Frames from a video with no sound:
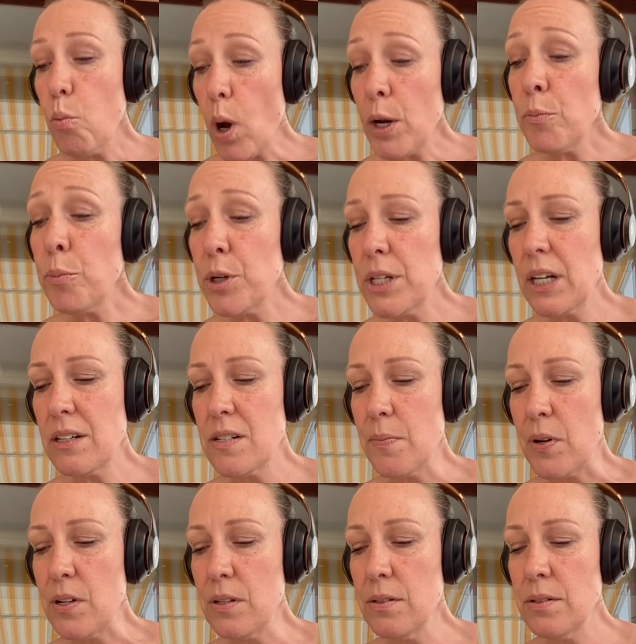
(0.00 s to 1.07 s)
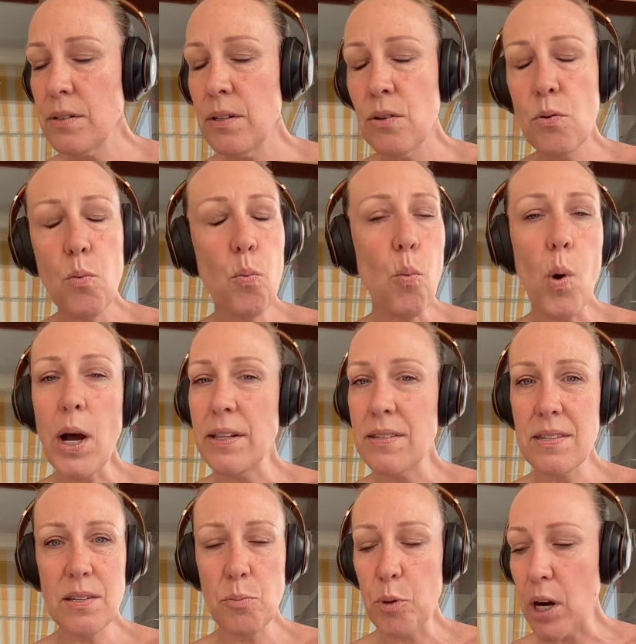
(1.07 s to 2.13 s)
one predictable,
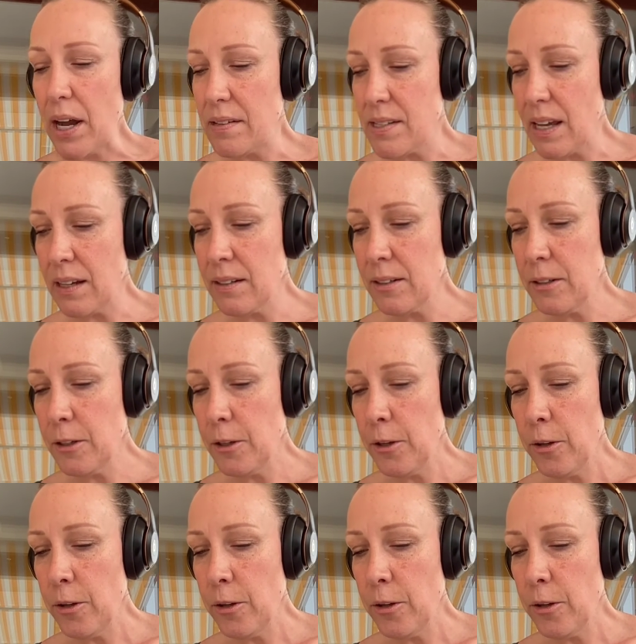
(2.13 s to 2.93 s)
one surprising.